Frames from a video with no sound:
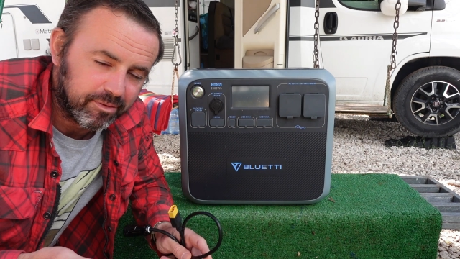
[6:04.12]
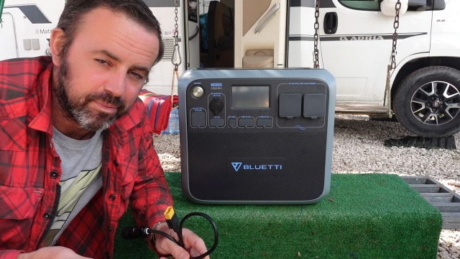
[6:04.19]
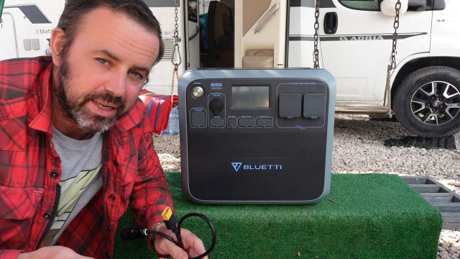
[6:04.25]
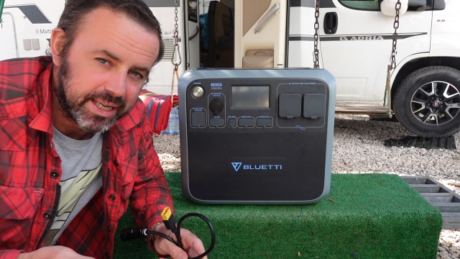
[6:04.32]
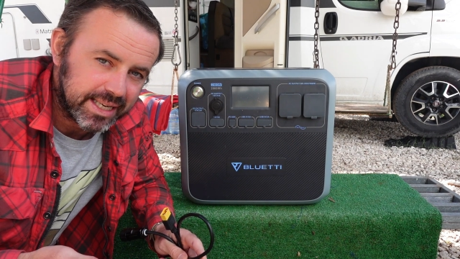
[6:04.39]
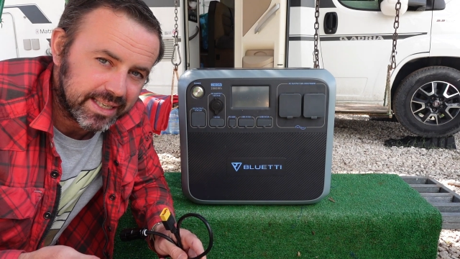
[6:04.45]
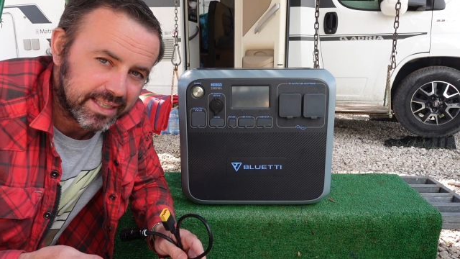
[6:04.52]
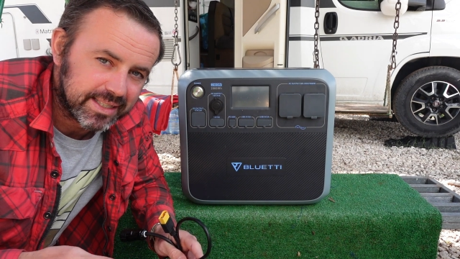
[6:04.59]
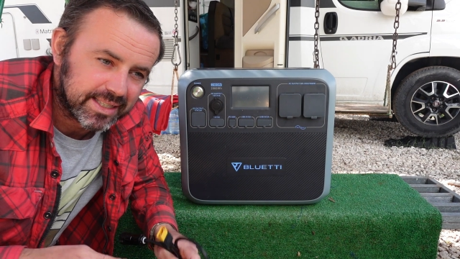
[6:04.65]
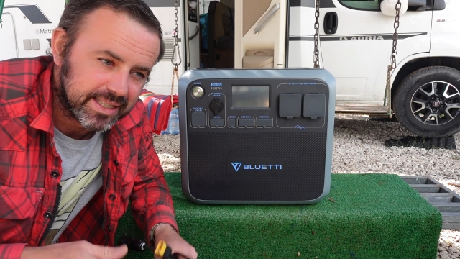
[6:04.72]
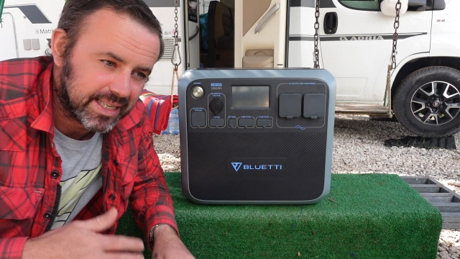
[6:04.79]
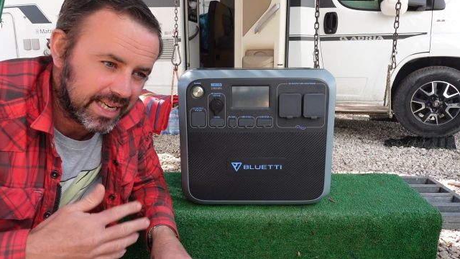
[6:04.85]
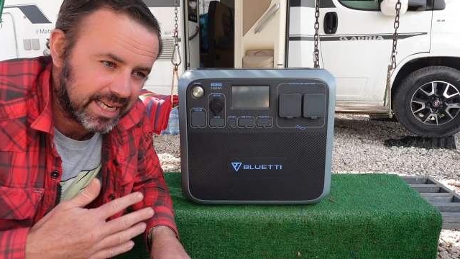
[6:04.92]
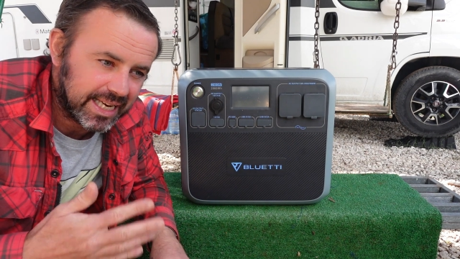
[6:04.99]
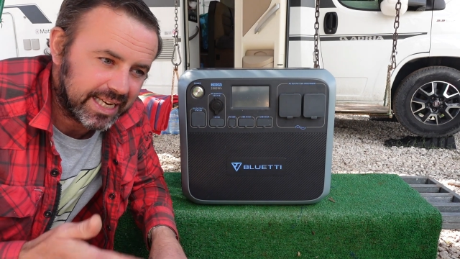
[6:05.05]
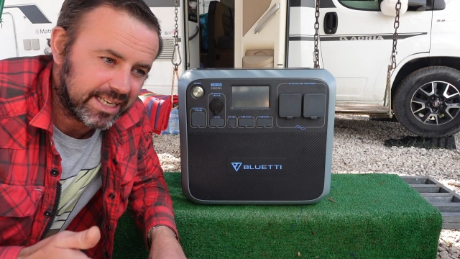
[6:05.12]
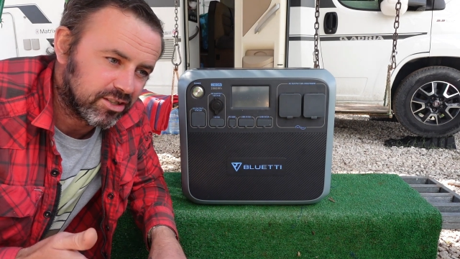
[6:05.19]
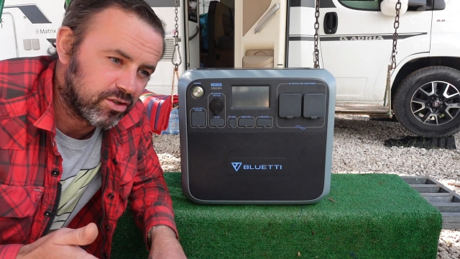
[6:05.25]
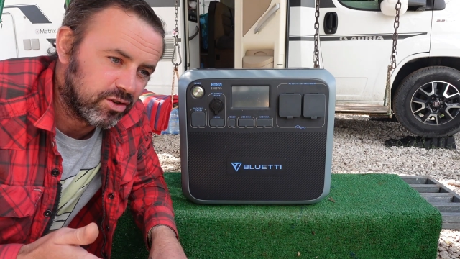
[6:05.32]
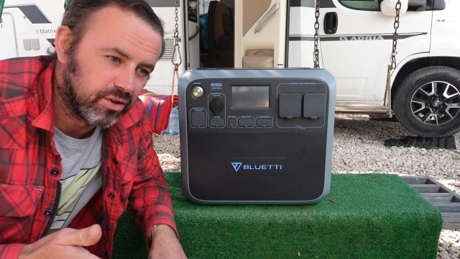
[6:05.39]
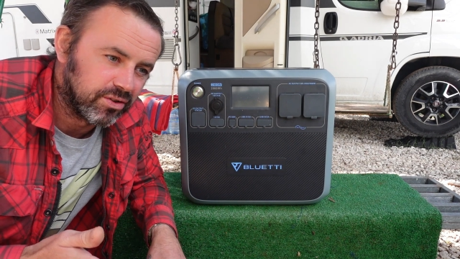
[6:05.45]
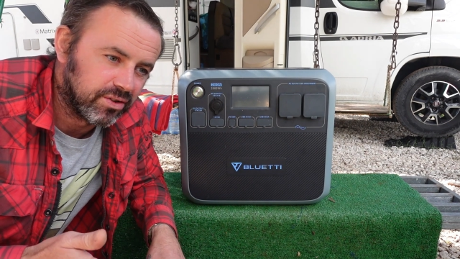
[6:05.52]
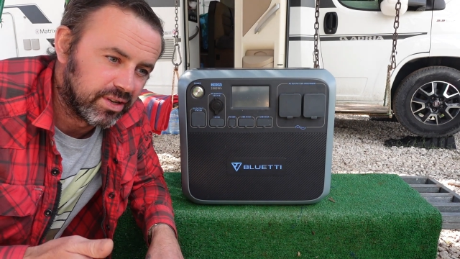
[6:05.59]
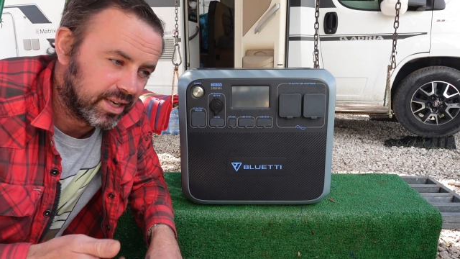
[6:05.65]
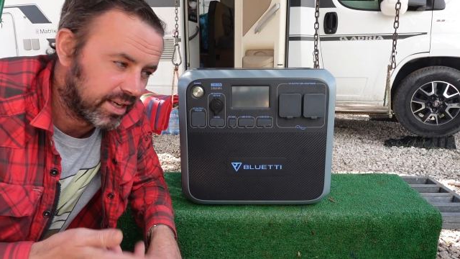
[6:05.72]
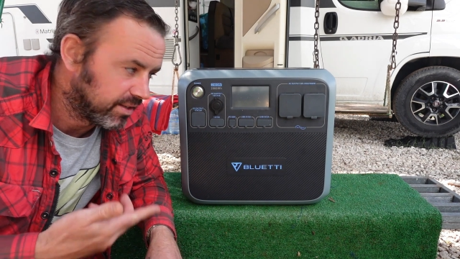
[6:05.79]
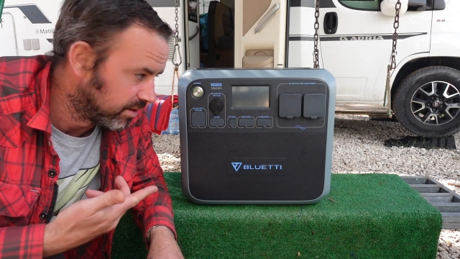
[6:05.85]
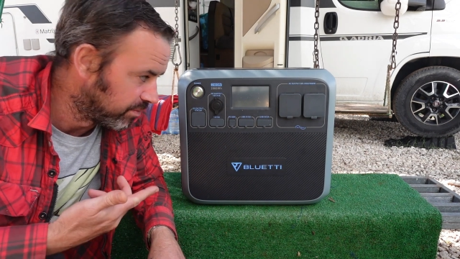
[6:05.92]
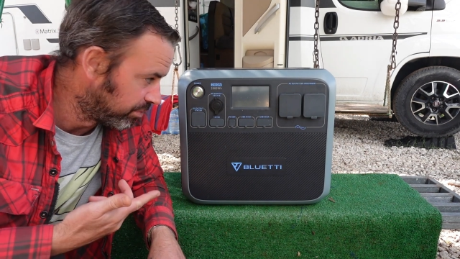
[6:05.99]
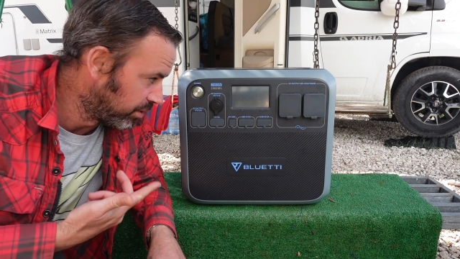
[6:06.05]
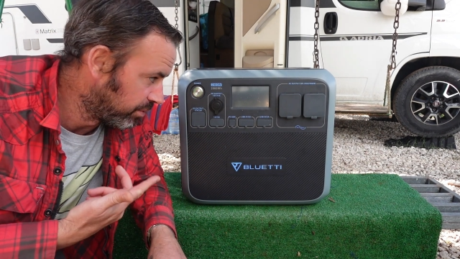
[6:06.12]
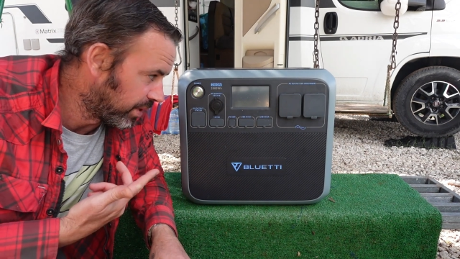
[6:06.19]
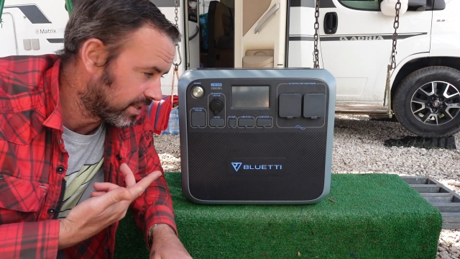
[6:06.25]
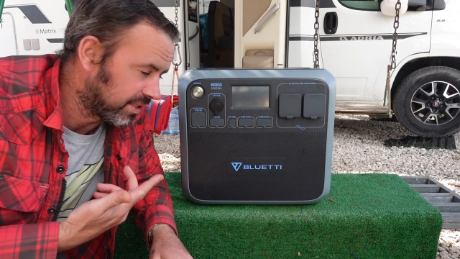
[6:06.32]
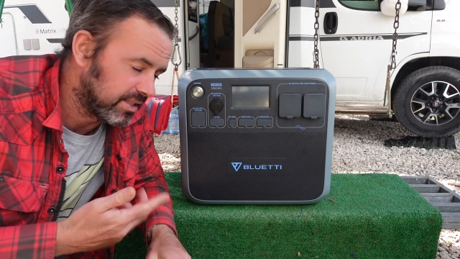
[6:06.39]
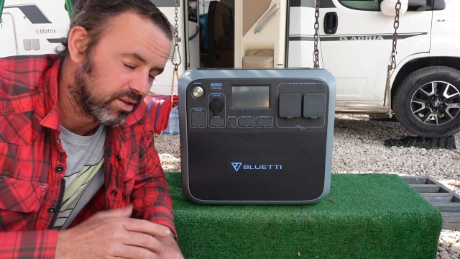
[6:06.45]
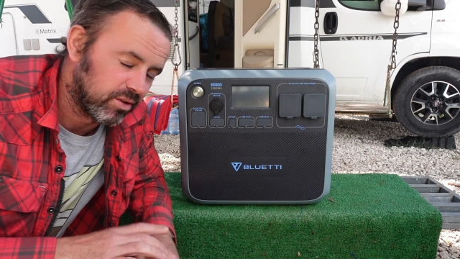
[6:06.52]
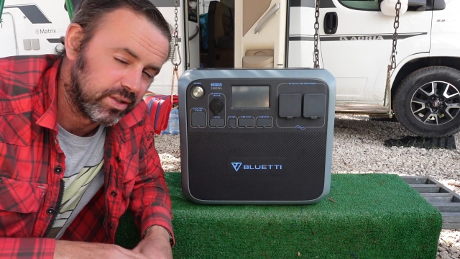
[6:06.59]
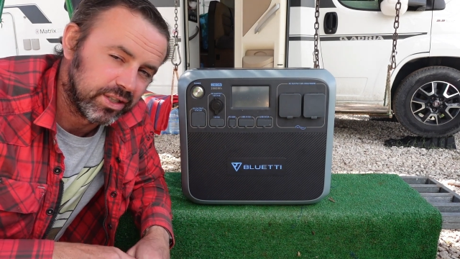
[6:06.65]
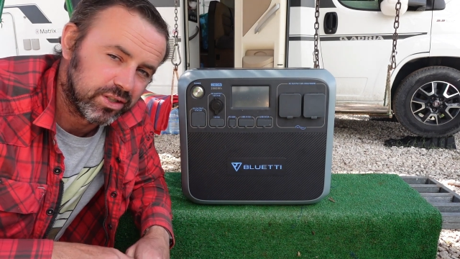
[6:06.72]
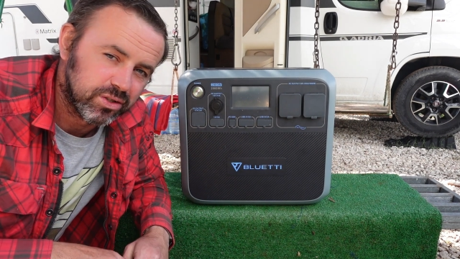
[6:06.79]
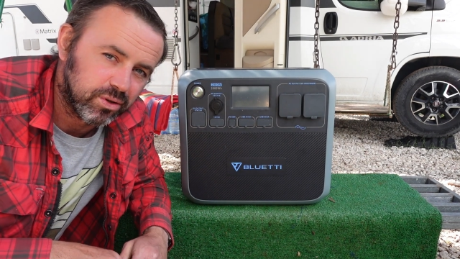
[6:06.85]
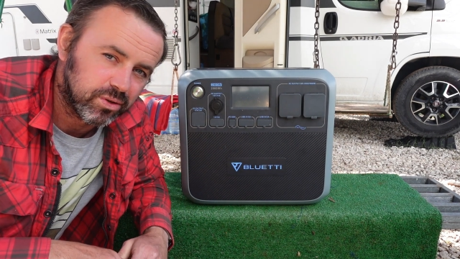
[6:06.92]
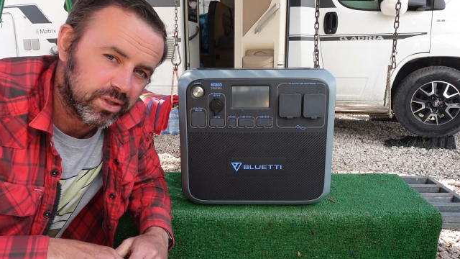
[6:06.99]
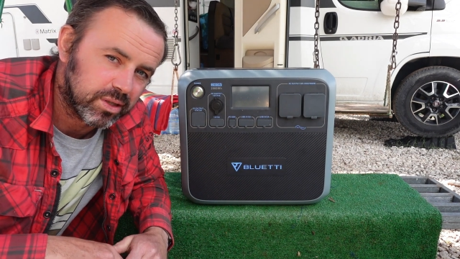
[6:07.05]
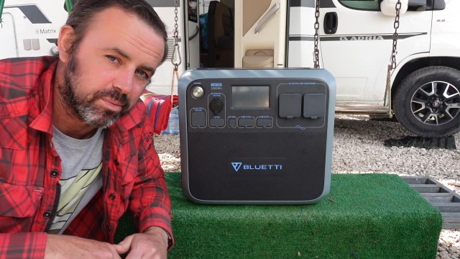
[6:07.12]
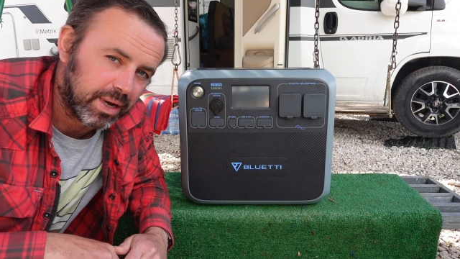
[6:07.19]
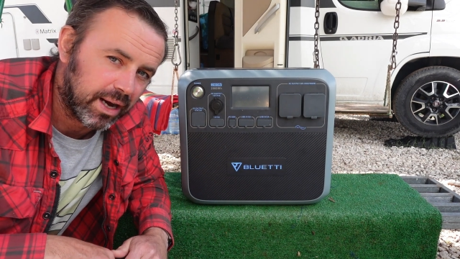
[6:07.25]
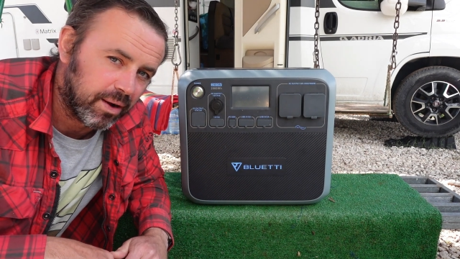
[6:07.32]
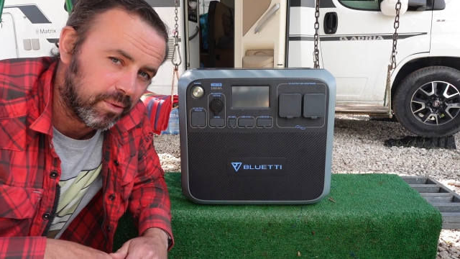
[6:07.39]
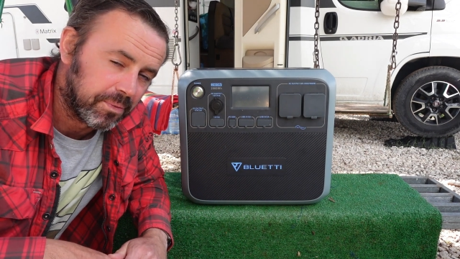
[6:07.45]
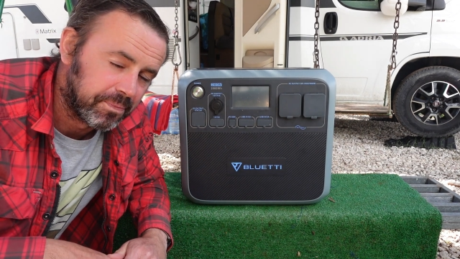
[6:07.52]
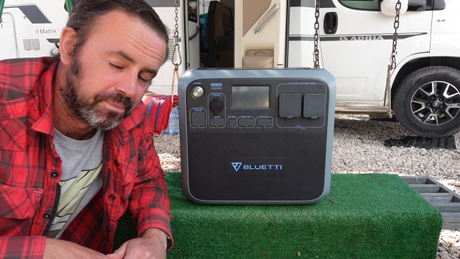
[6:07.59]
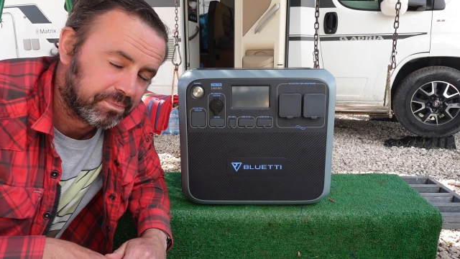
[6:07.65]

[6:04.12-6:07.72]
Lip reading: minutes, it's done. And the Bluetti's only sucked about